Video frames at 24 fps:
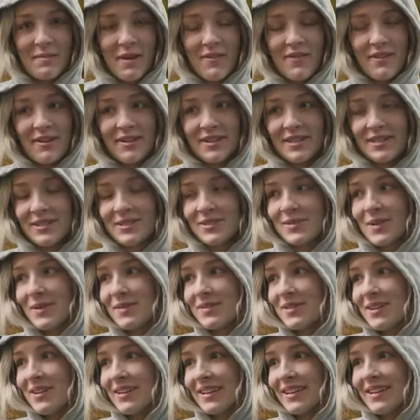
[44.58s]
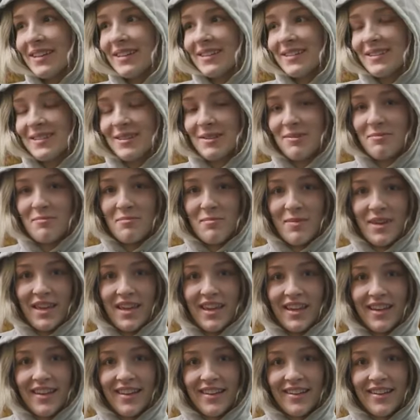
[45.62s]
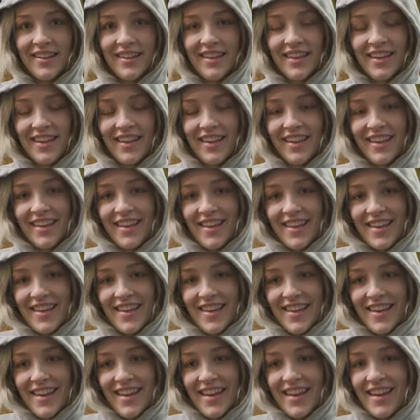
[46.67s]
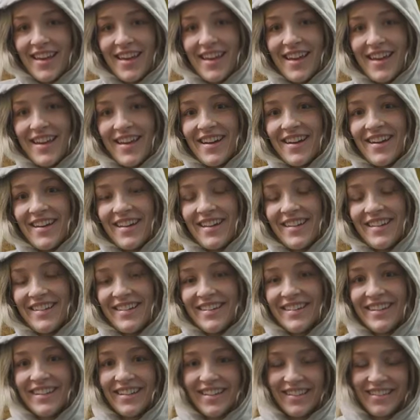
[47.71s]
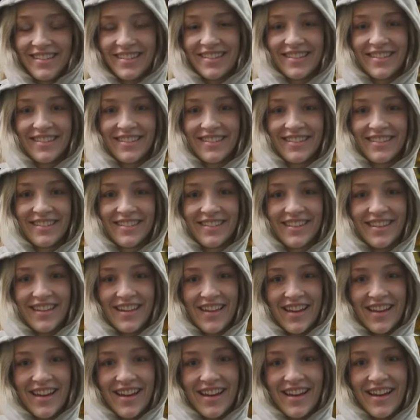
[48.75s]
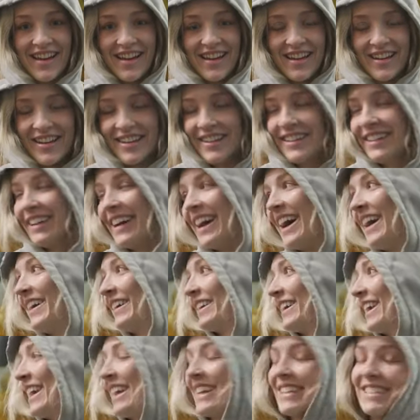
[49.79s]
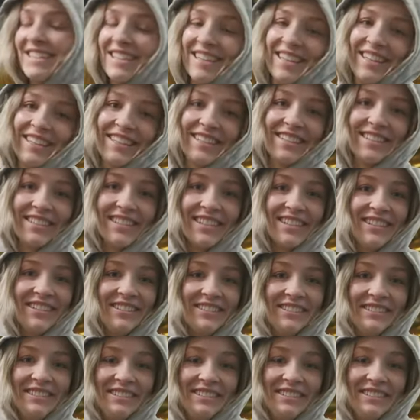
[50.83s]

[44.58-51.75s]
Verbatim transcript: my favorite Taylor Swift song is Mean. And uh, I can't sing, so.